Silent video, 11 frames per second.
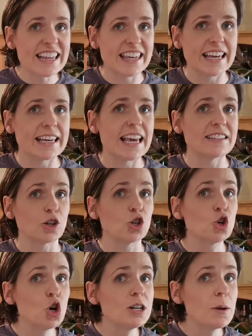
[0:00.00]
think is a
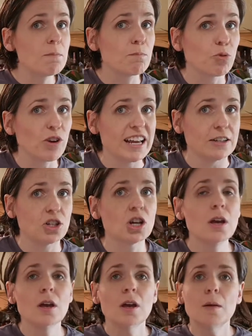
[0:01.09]
good bridge
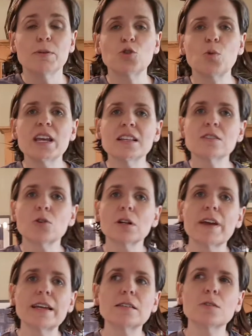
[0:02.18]
between sort of
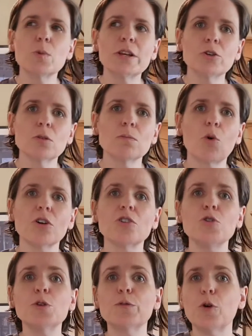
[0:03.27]
a sweeter, more
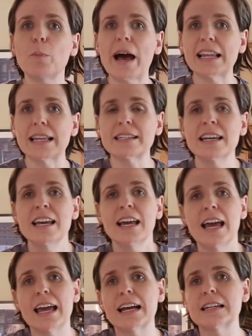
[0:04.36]
youthful palate
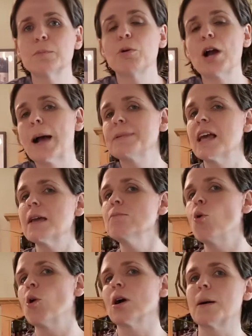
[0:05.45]
and perhaps a
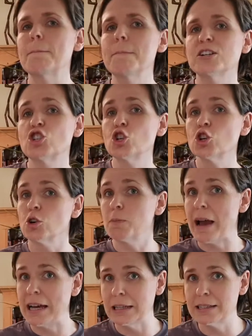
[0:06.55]
more mature
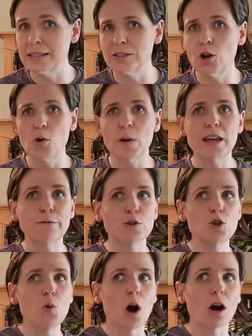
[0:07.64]
palate. So if
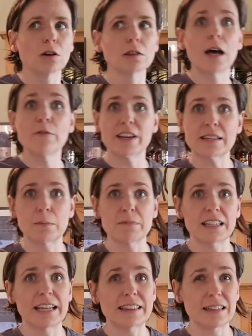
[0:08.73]
you are loving
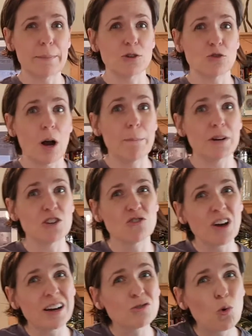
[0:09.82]
something like the lemon drop, but you're
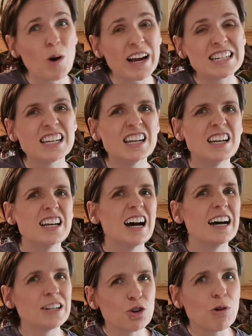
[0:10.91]
not quite a
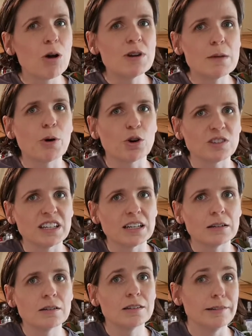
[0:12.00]
Negroni
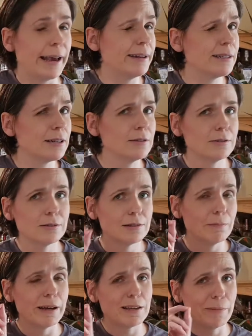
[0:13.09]
person yet,
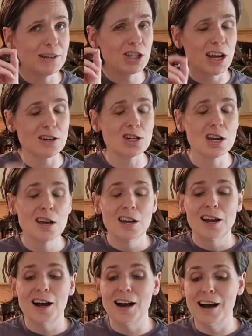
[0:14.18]
you might change.
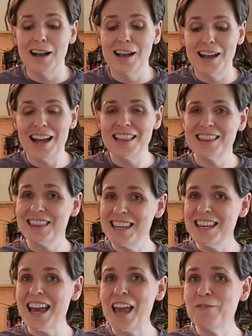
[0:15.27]

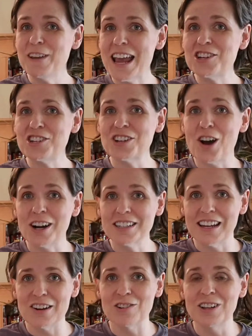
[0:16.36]
The Aviation
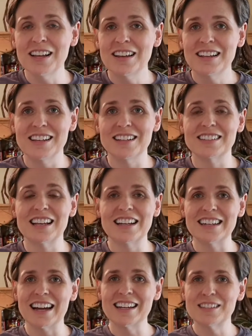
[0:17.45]
cocktail is a
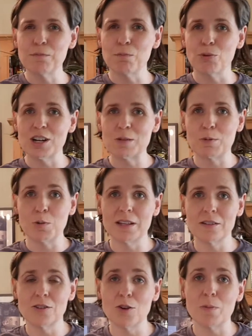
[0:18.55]
nice bridge between the
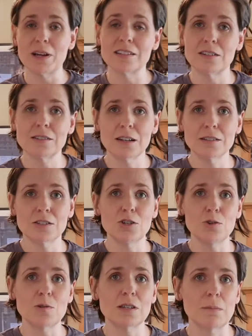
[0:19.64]
two because it does
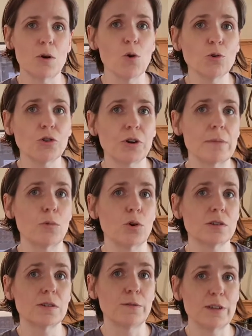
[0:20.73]
use some older and more
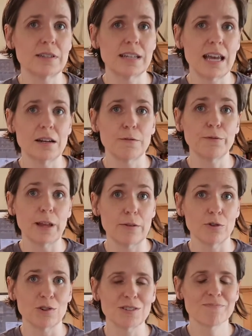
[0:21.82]
sophisticated
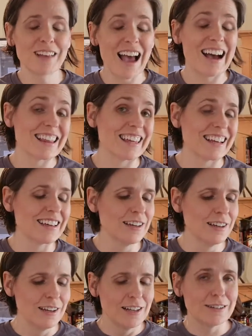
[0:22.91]
flavors, I think.
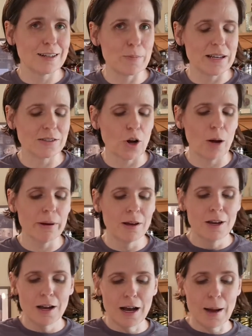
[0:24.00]
Not to be a snob.
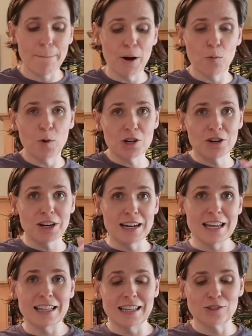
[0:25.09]
But what you're going to
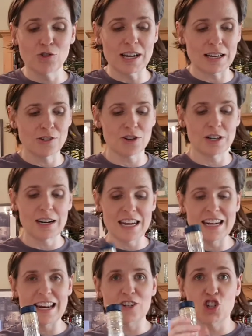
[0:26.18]
need in this drink is you're going to
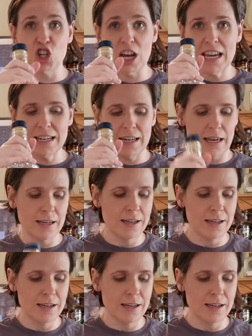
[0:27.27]
need gin.